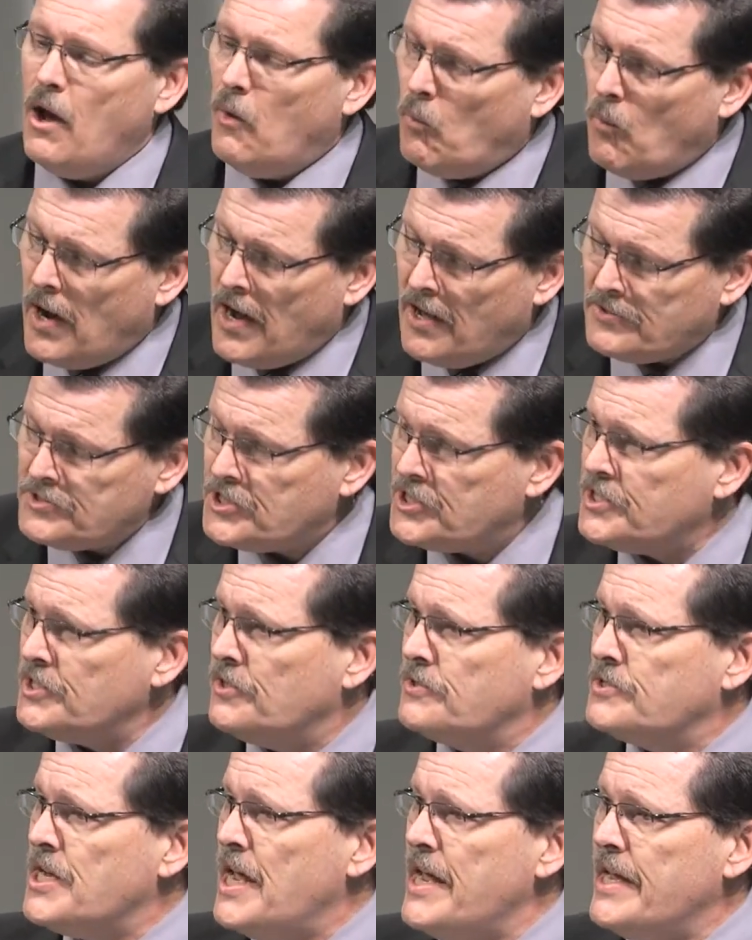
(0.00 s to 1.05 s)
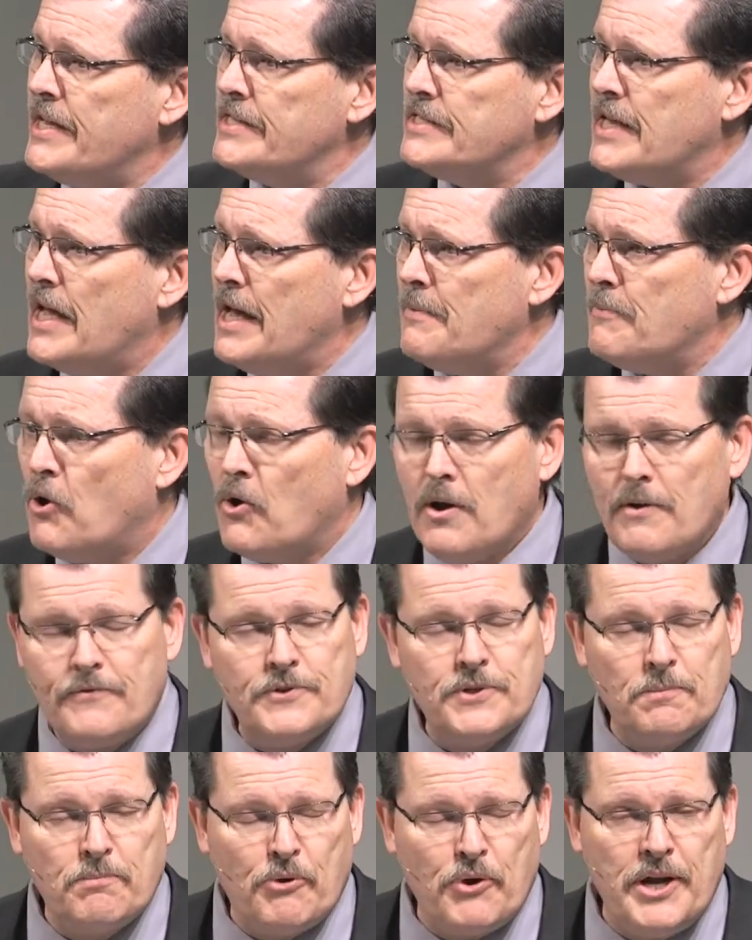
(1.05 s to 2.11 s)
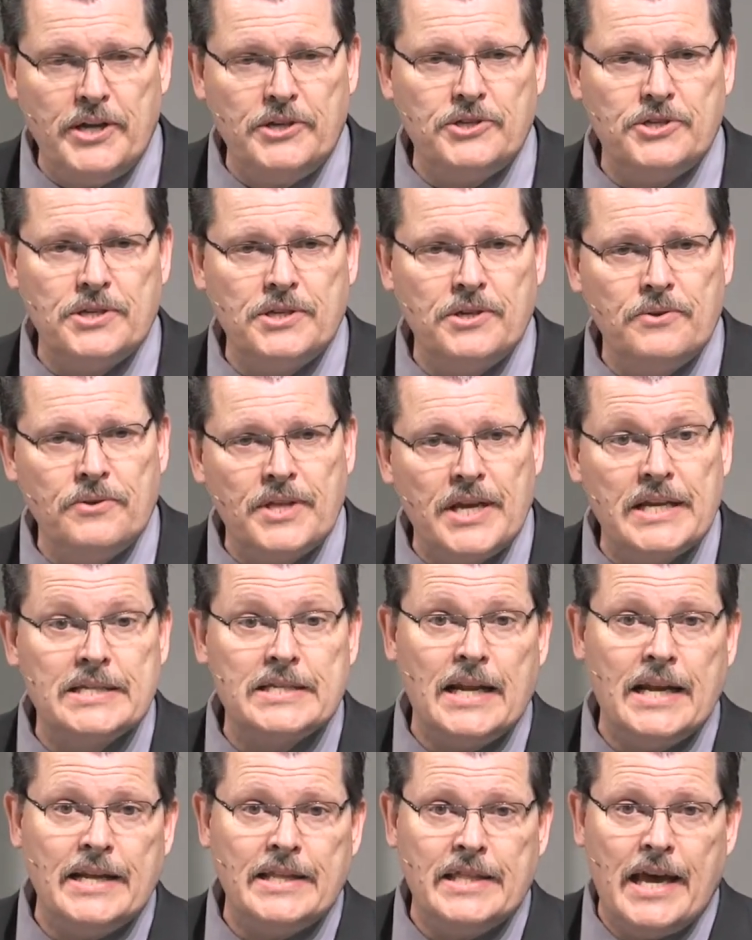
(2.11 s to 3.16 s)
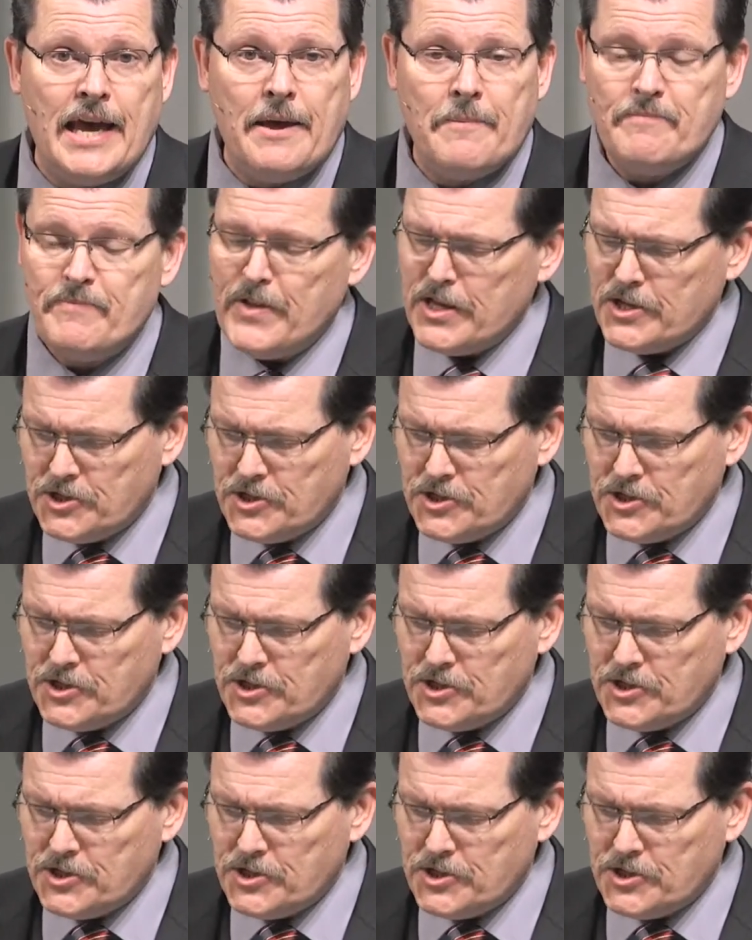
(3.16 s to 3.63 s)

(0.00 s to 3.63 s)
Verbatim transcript: while still taking time off to preach and do things like that.